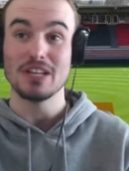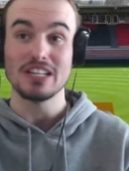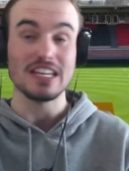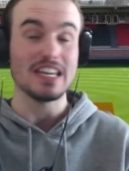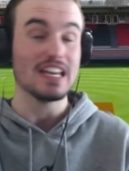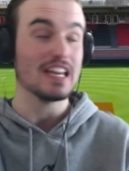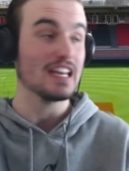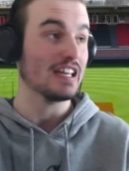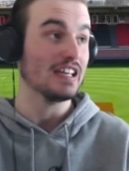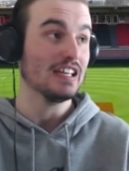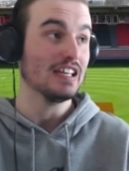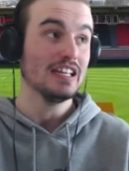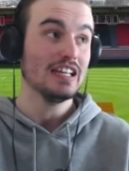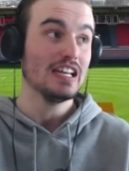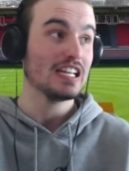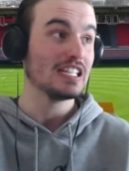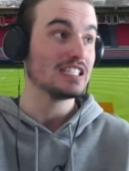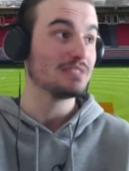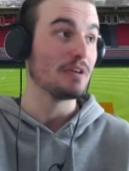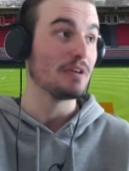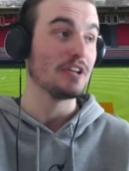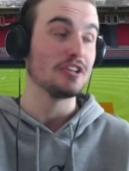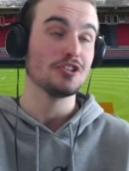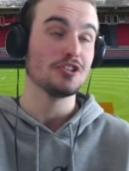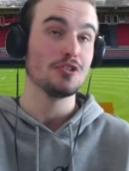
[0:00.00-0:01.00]
yeah, he's
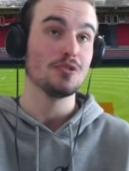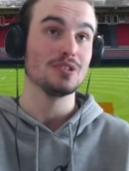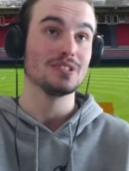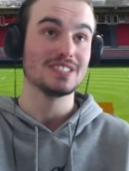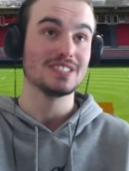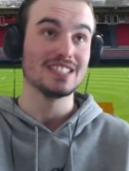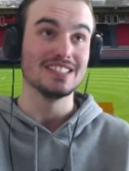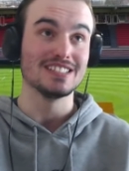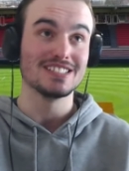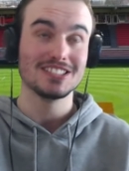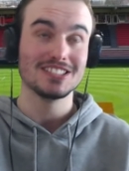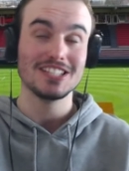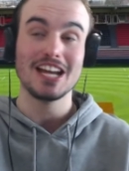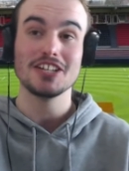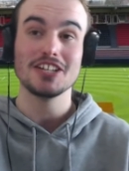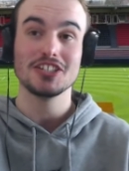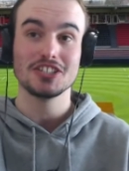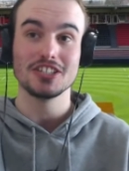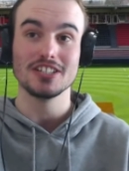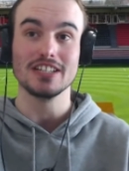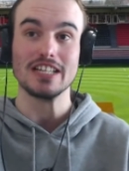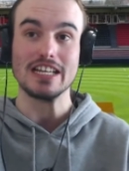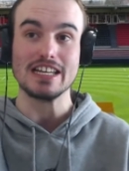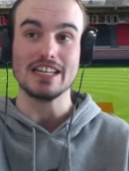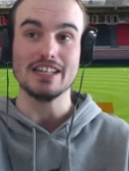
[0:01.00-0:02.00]
been doing
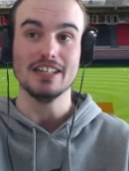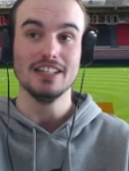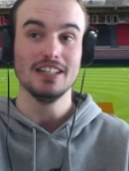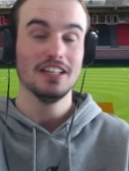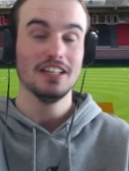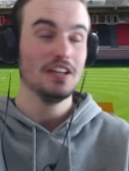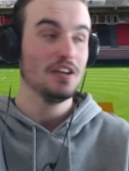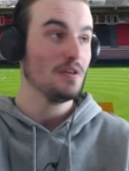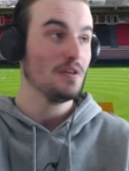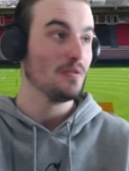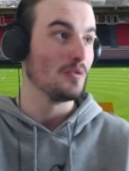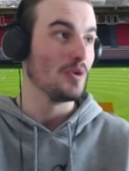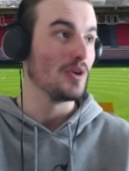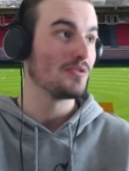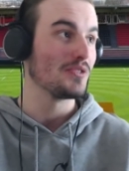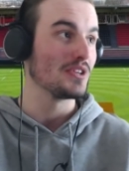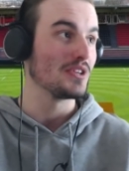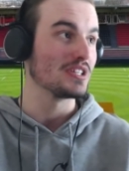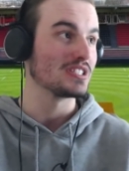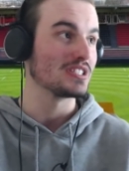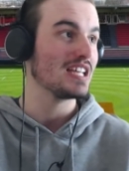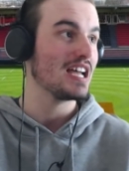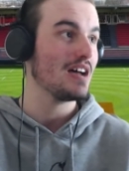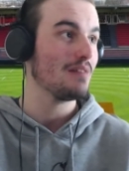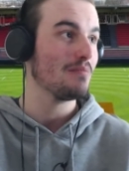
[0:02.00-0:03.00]
sensationally with the
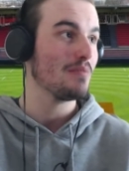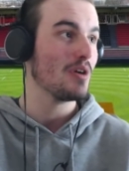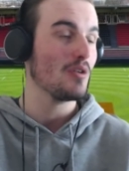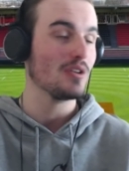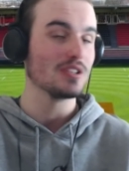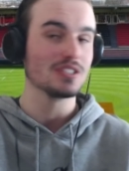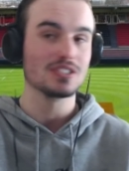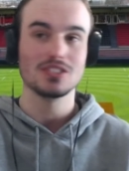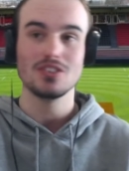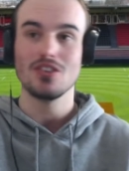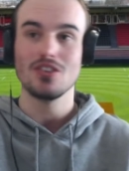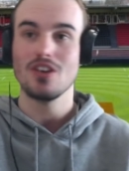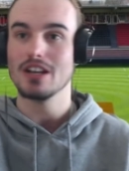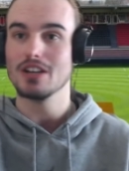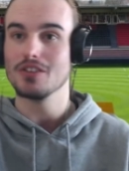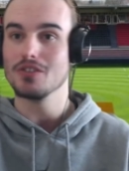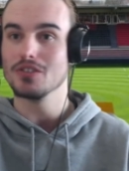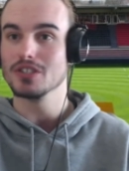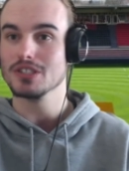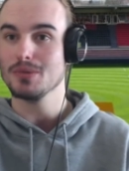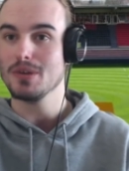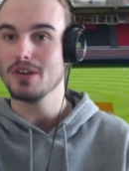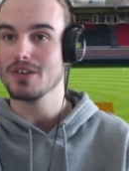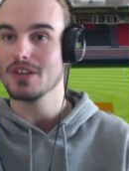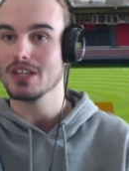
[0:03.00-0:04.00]
Samoan side. And also
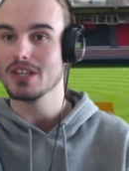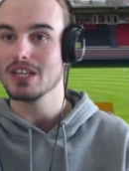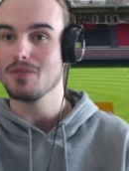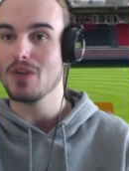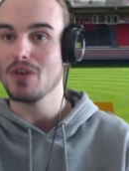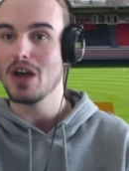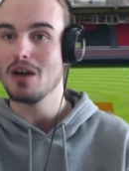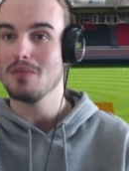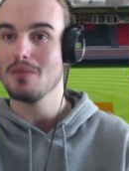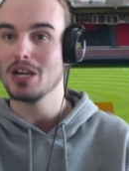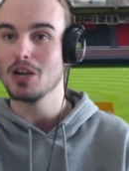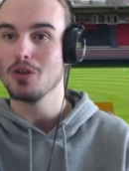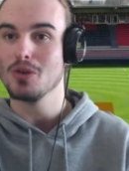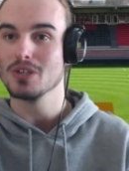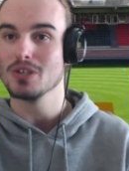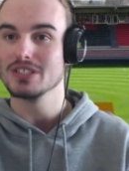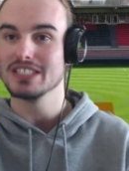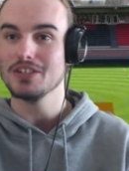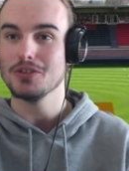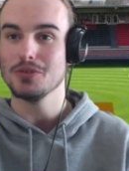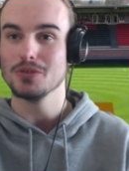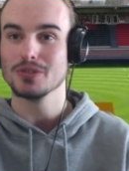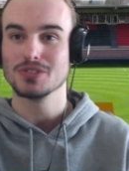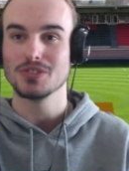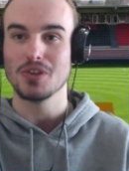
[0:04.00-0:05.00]
we've got their farmer Lossi
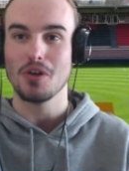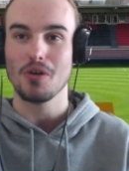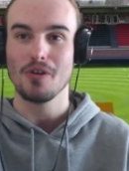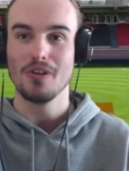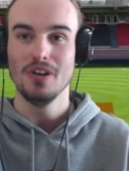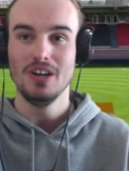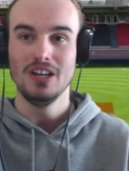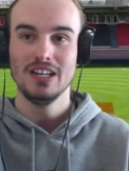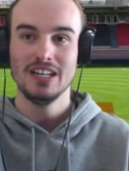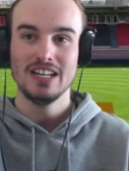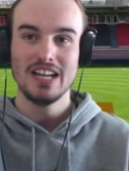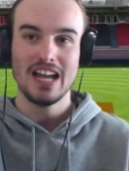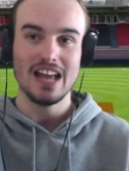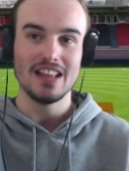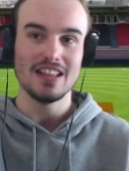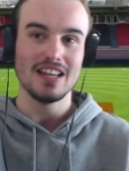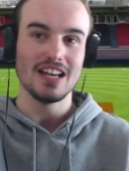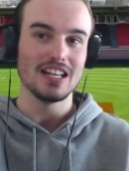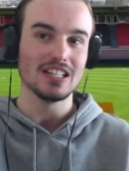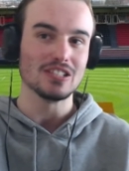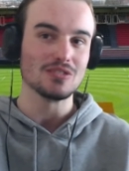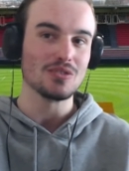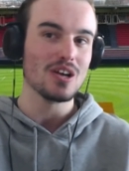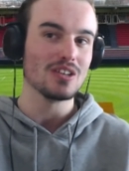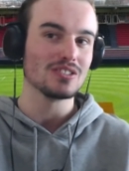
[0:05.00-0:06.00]
also, and there
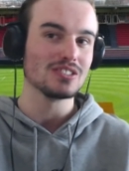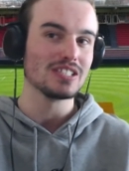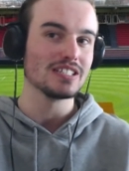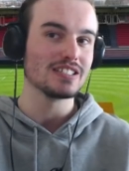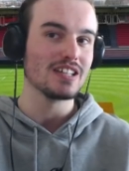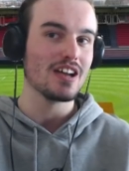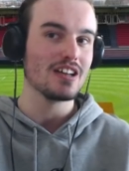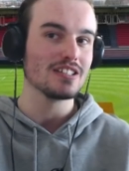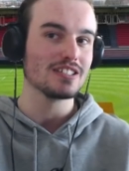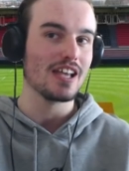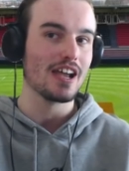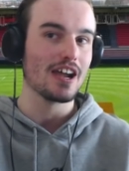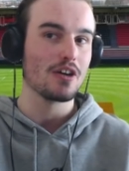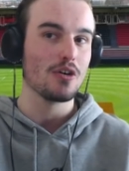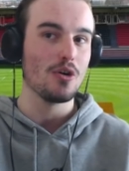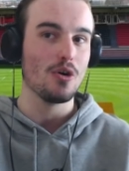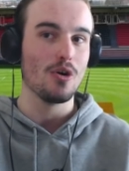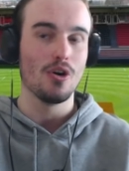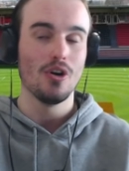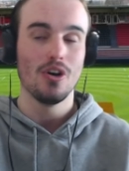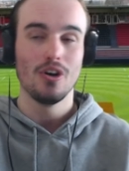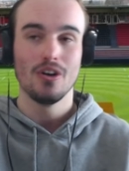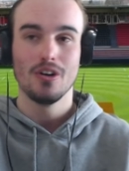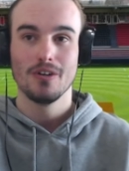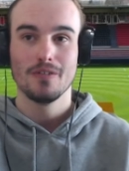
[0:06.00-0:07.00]
as well says Isako.
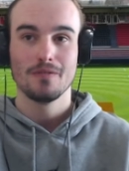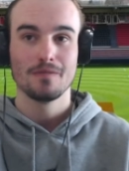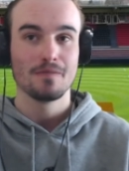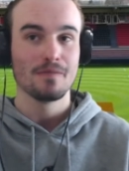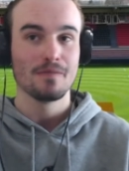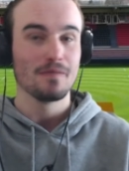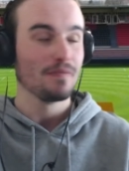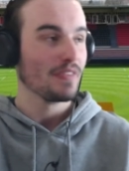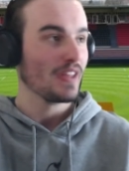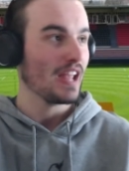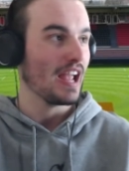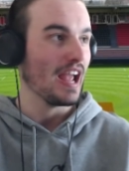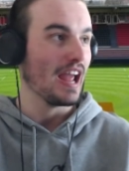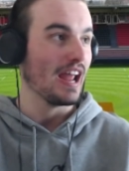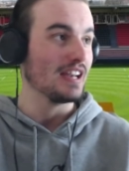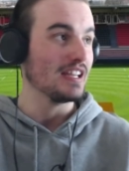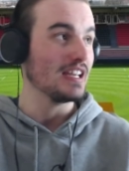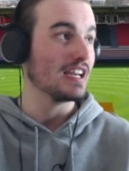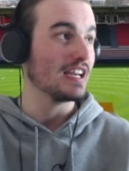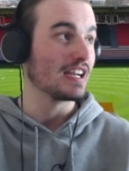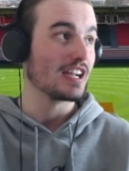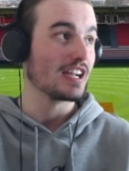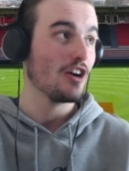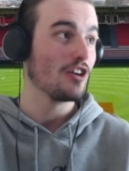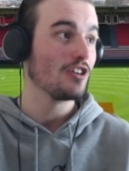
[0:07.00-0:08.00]
And yeah,
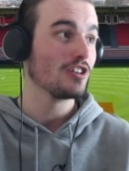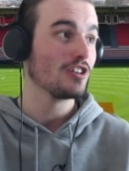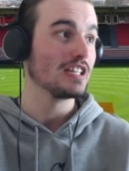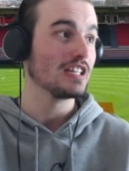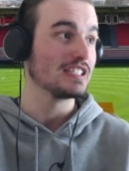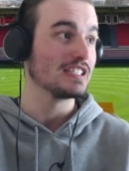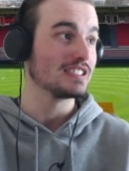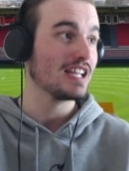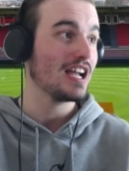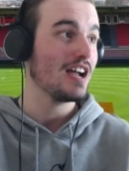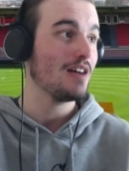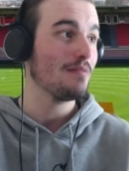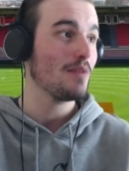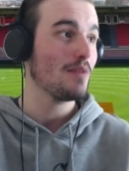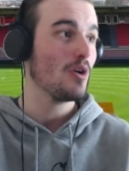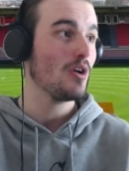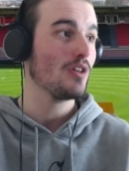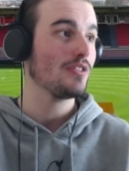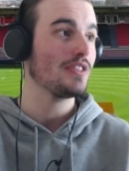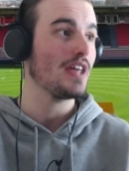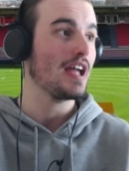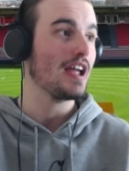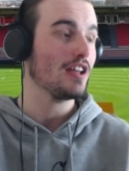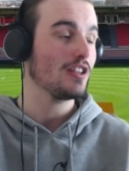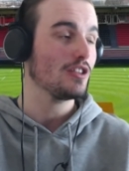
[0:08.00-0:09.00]
currently Samoa,
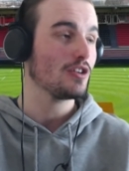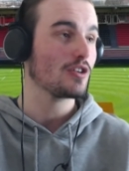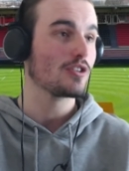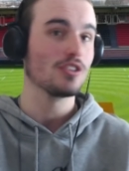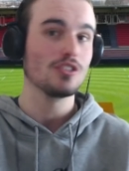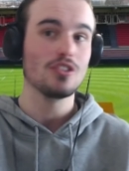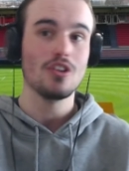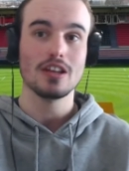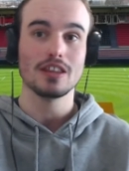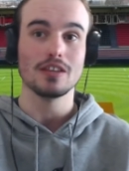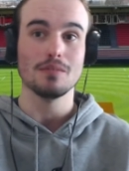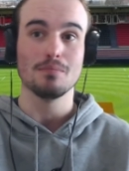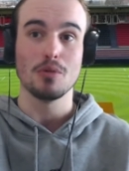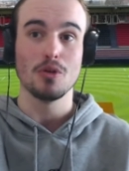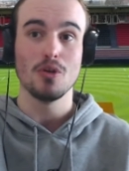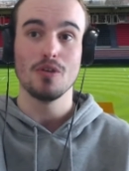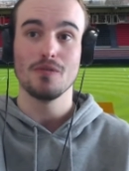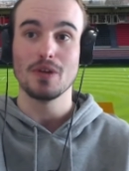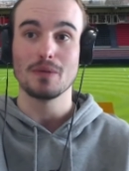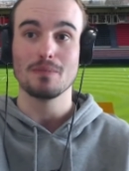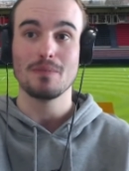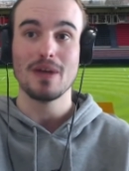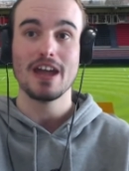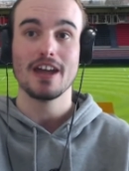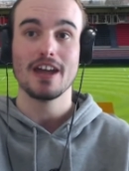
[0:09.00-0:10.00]
they are looking like the
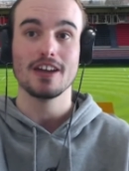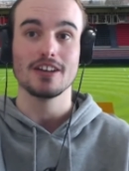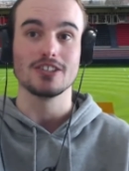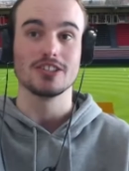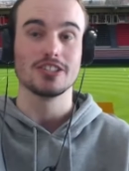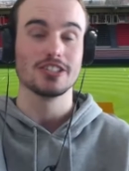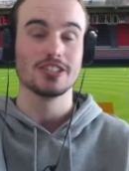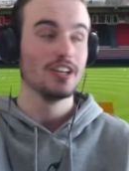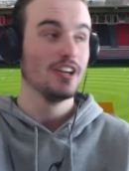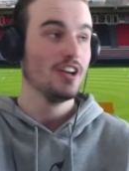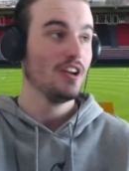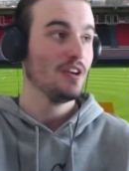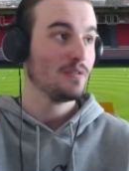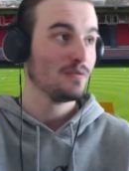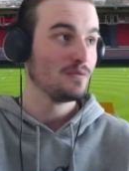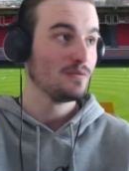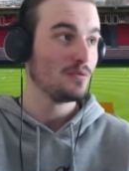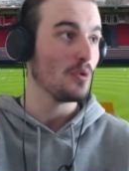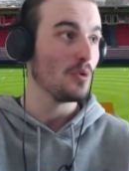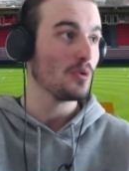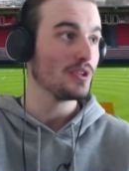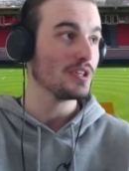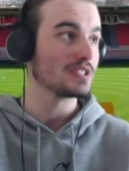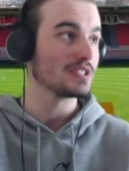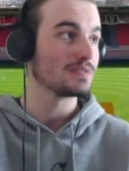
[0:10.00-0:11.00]
perfect package
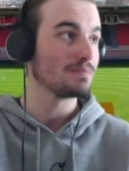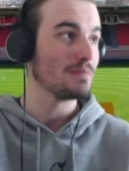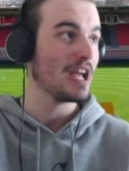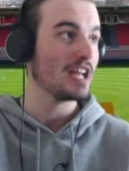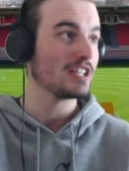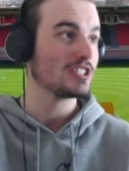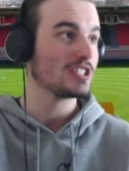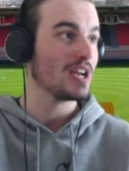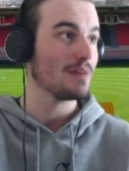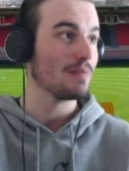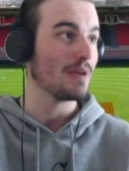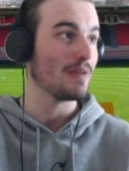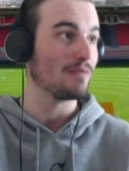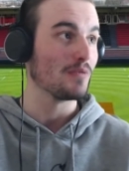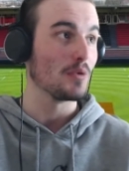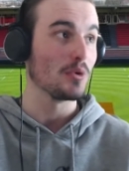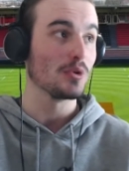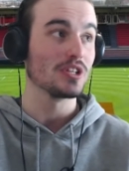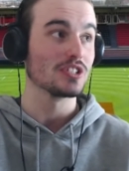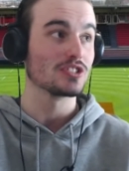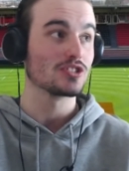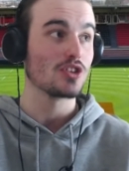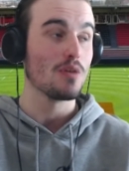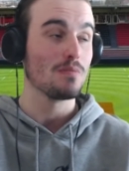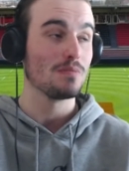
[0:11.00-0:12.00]
for this matchup and for
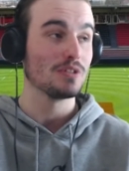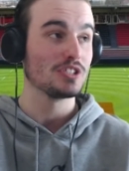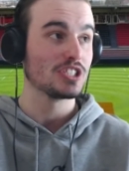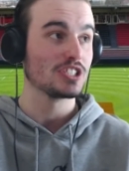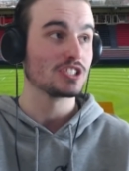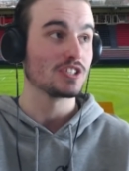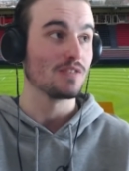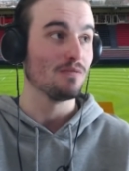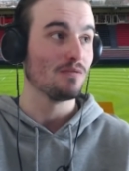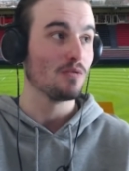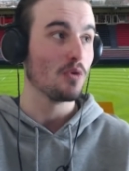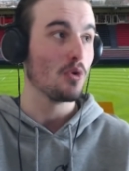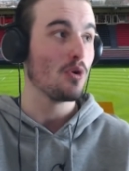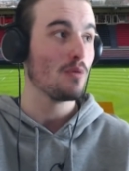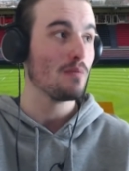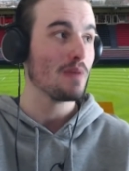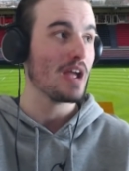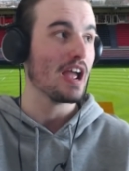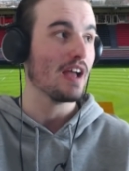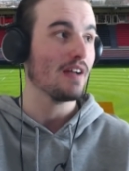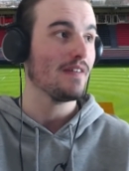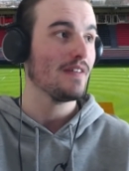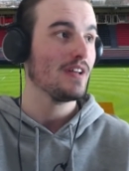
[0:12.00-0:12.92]
this competition format.